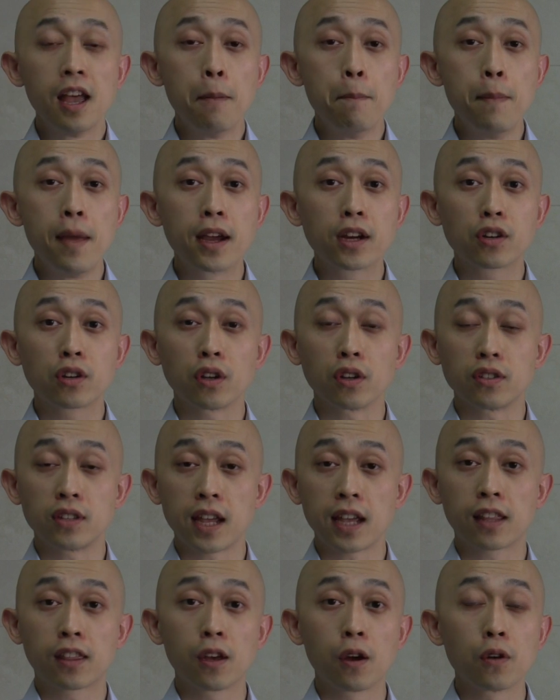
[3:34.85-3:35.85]
Make sure you
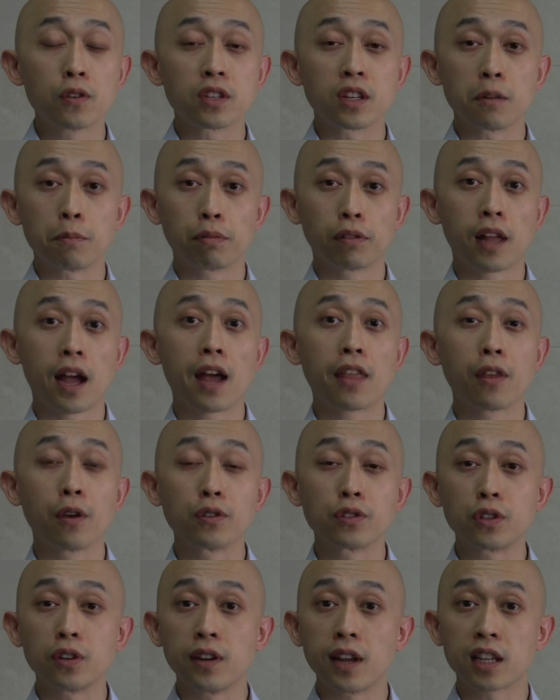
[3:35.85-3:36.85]
take those and apply
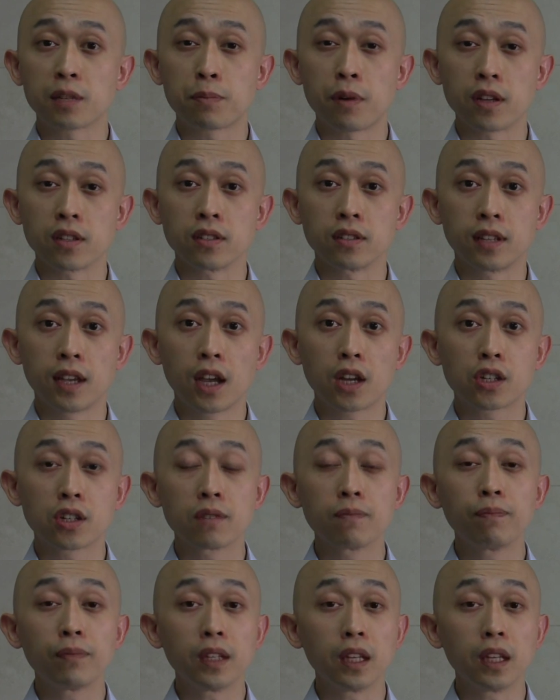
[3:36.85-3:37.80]
those to your next presentation.